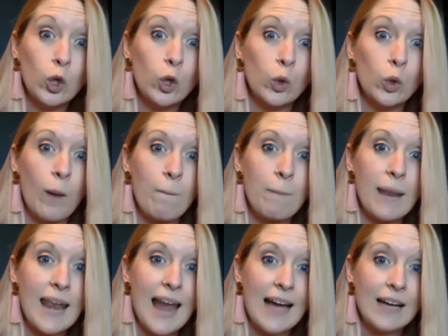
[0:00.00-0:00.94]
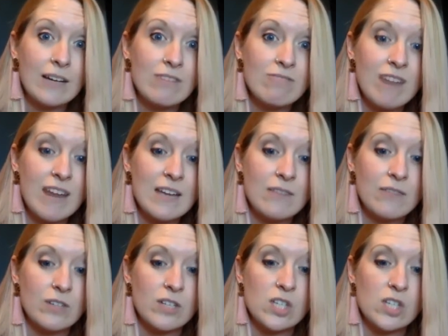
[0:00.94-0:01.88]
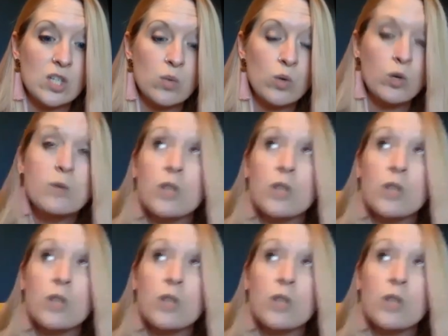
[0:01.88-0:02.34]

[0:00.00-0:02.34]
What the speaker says: 2 black ravens swooped